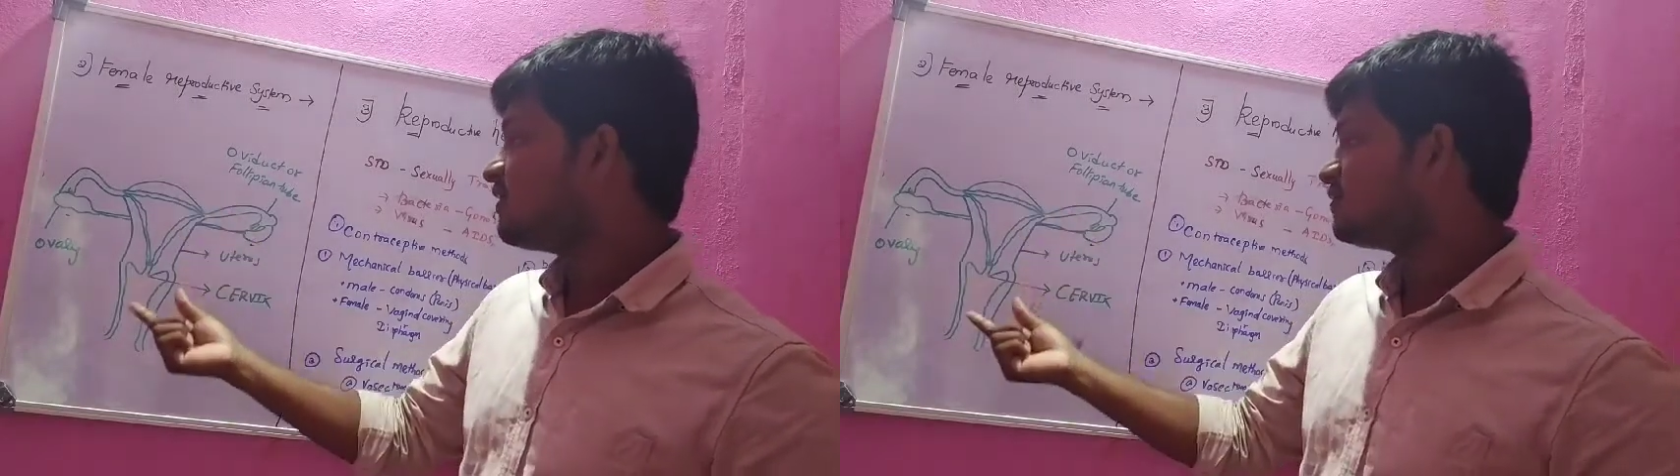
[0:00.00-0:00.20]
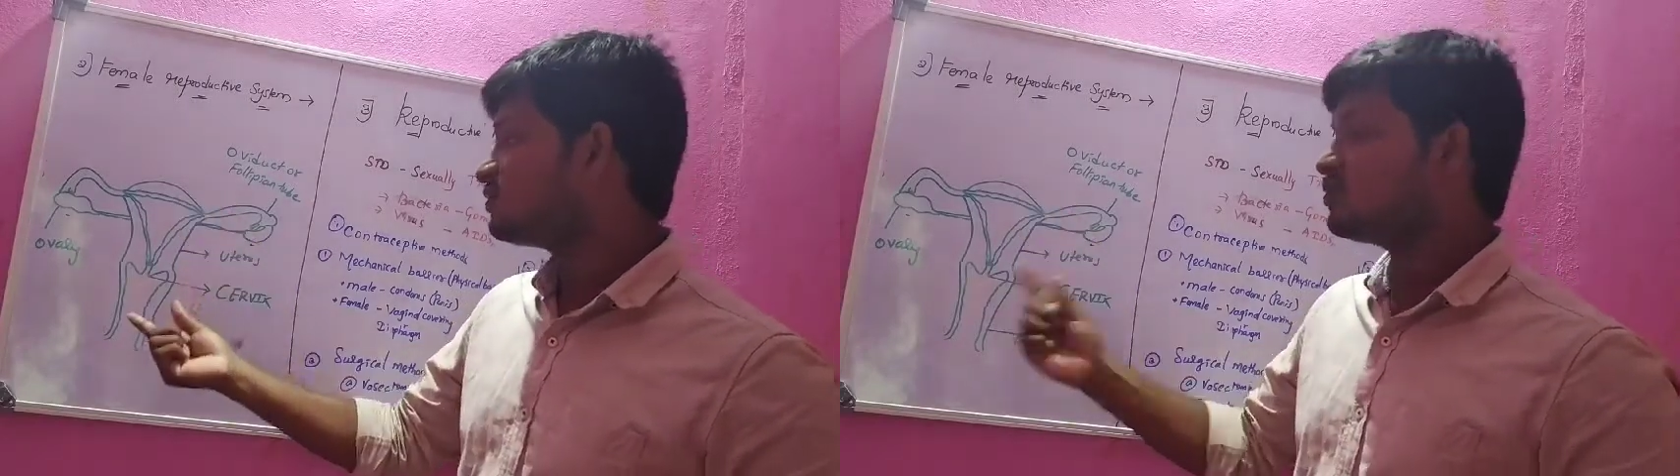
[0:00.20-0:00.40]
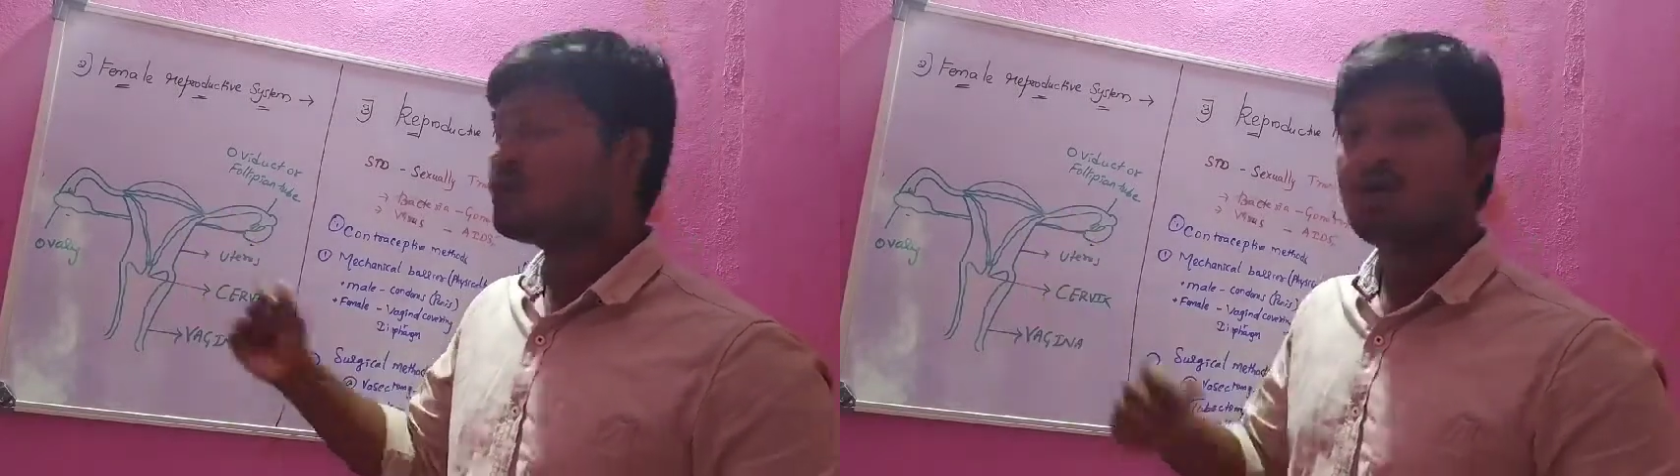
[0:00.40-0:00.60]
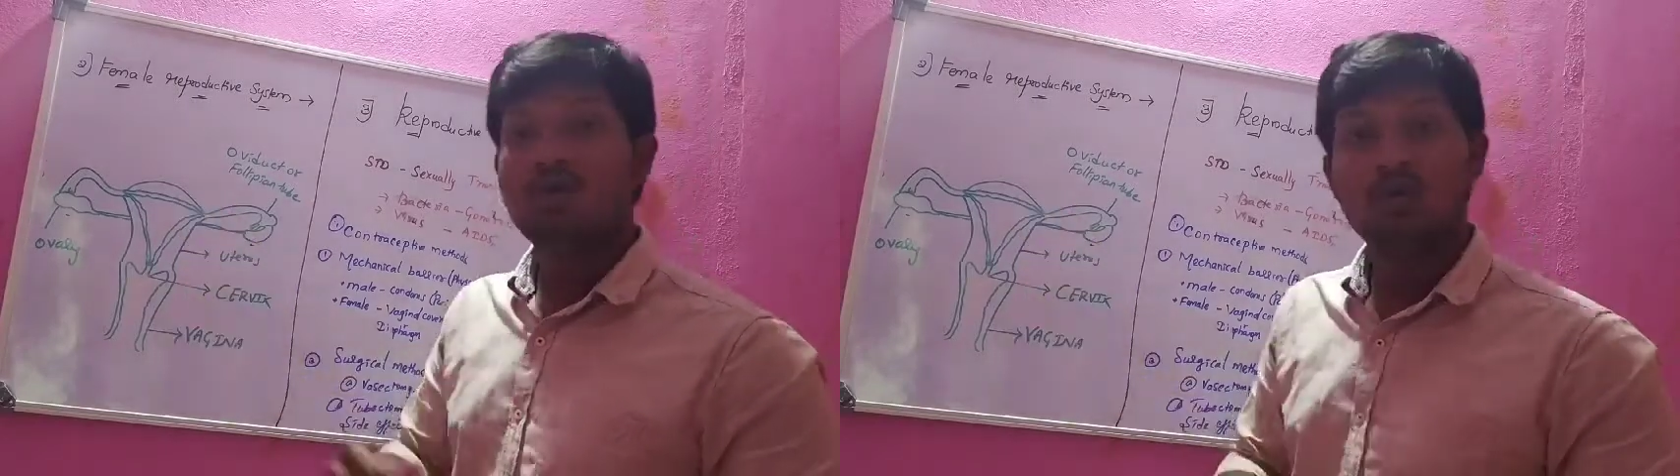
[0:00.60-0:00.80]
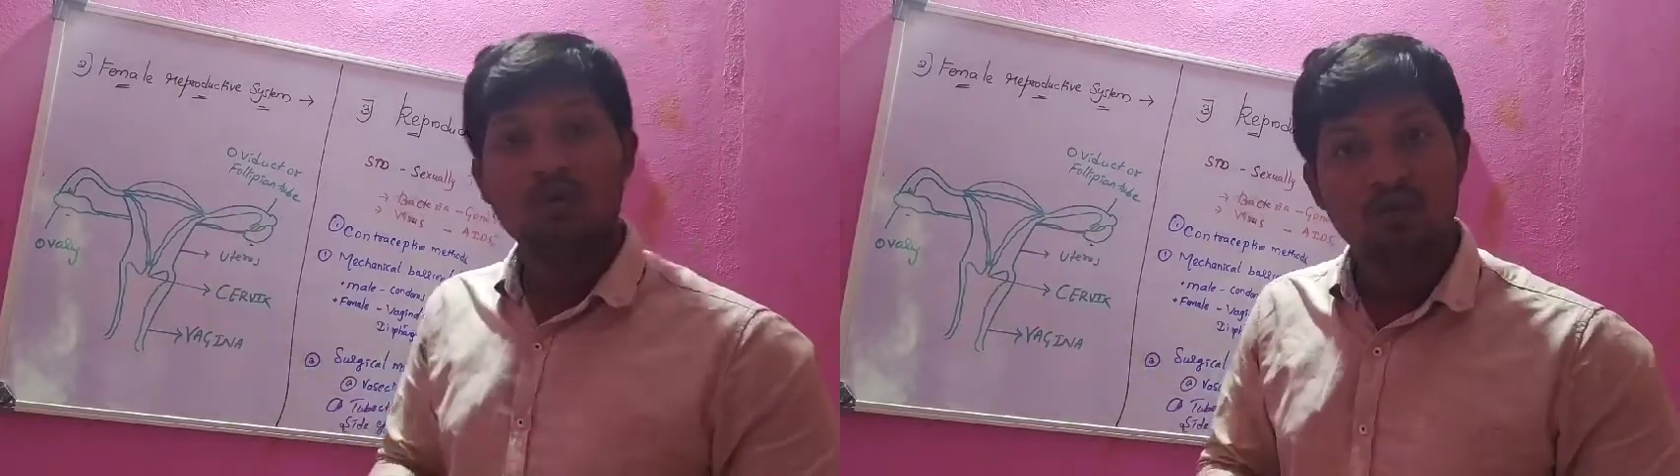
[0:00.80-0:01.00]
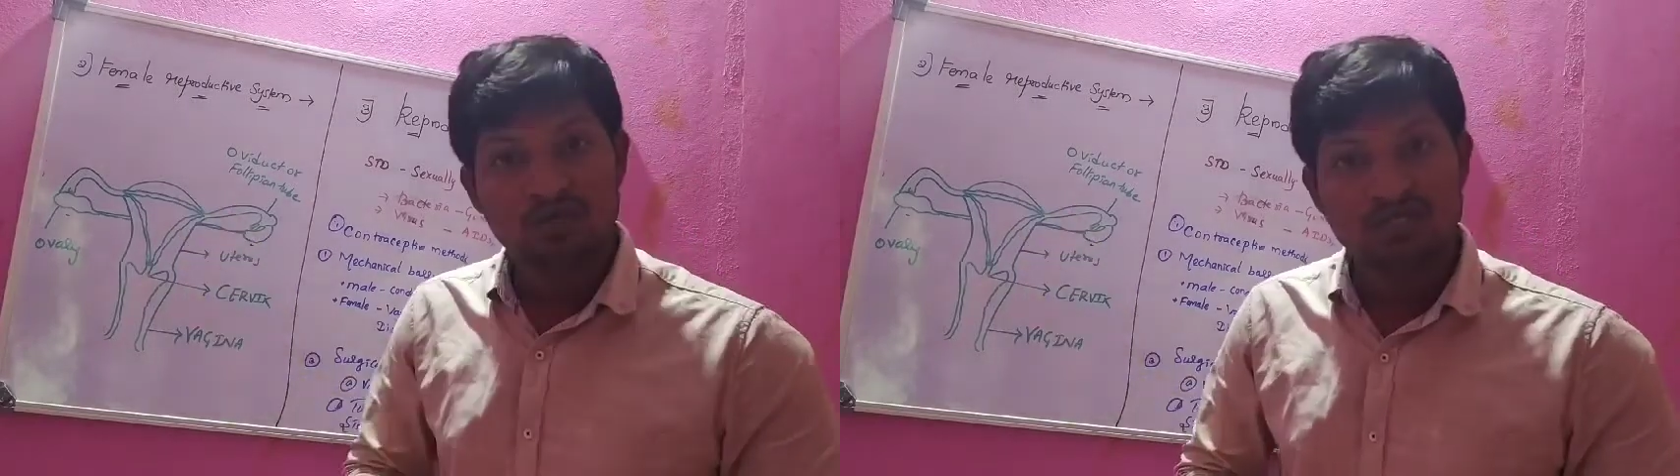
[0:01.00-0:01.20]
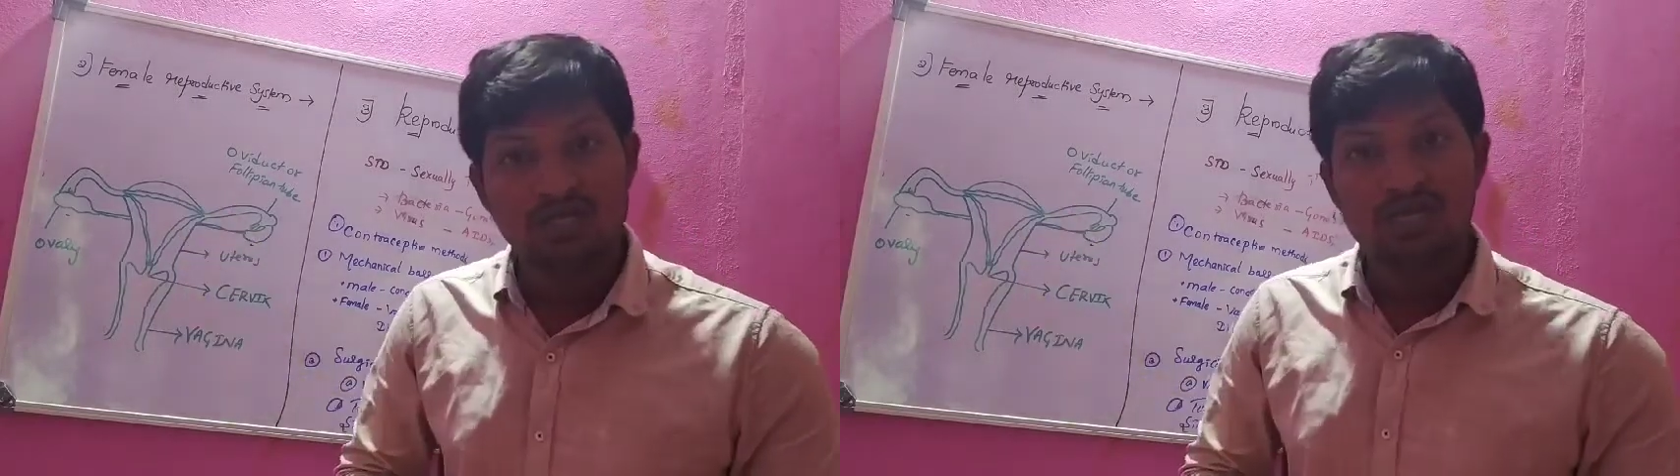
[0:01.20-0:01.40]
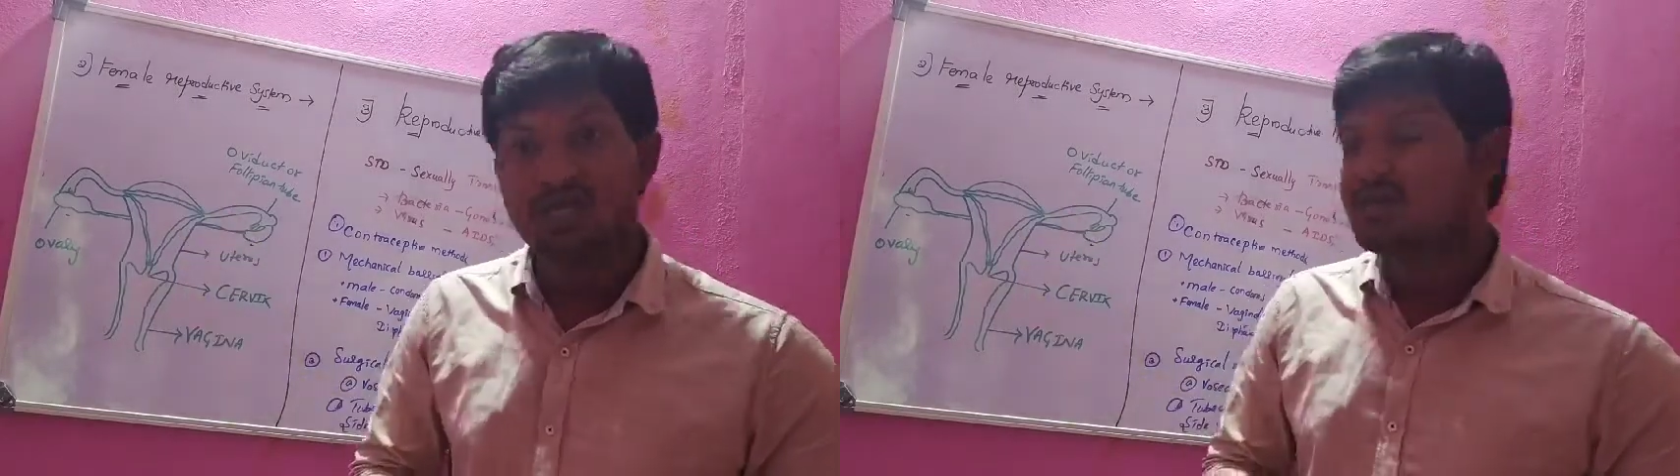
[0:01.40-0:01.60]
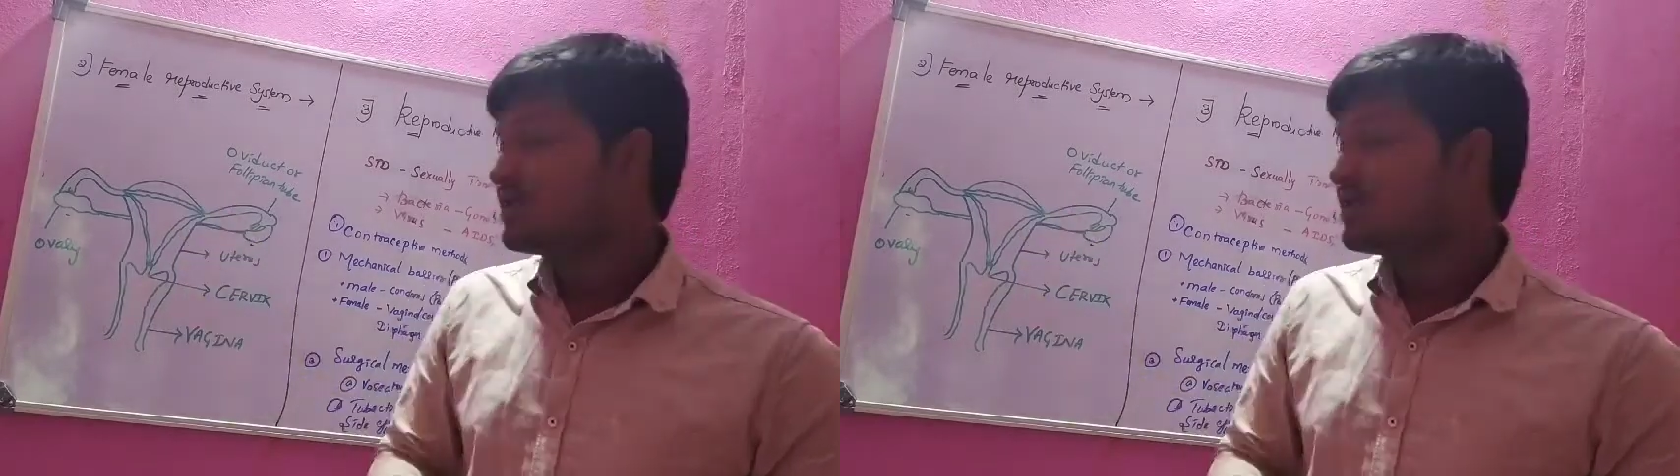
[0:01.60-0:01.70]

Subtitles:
out through vagina.